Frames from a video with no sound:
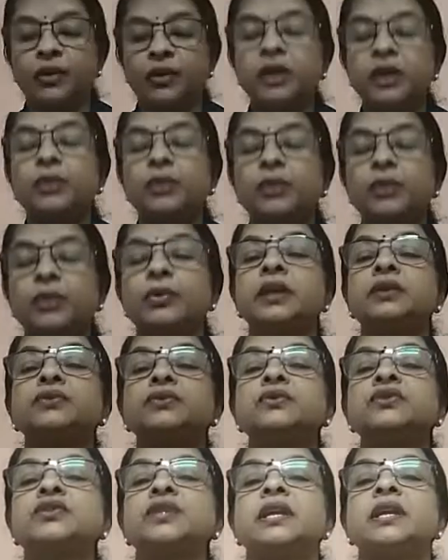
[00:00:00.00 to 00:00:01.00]
to
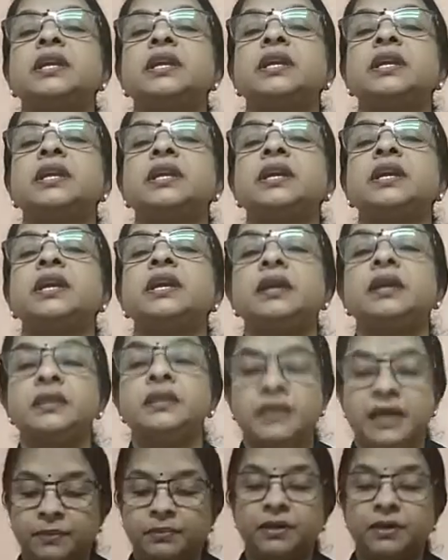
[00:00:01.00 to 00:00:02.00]
study in that
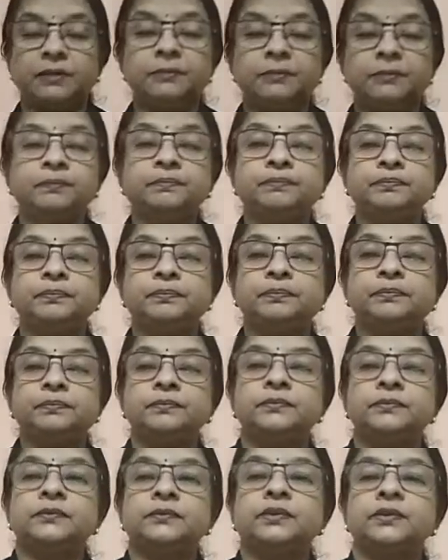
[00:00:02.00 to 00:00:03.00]
chapter?
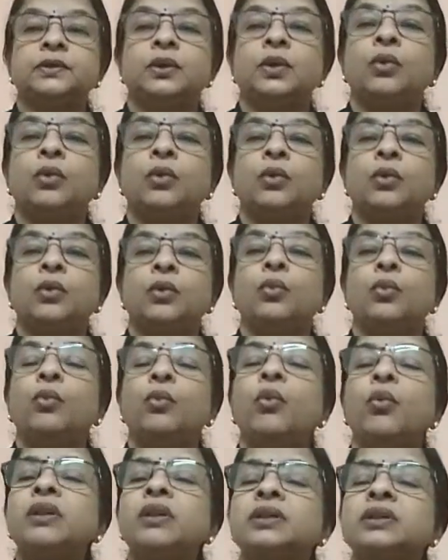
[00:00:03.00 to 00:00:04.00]
What
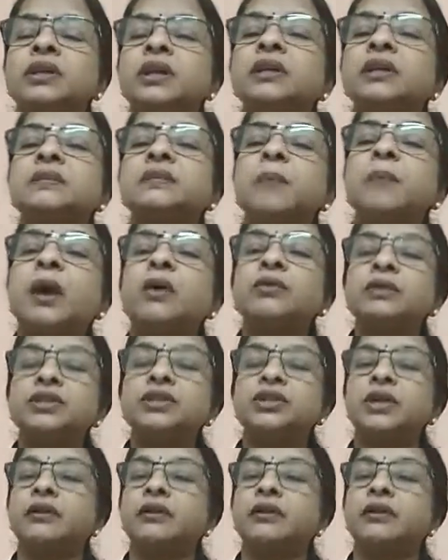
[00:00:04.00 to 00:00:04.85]
is power sharing?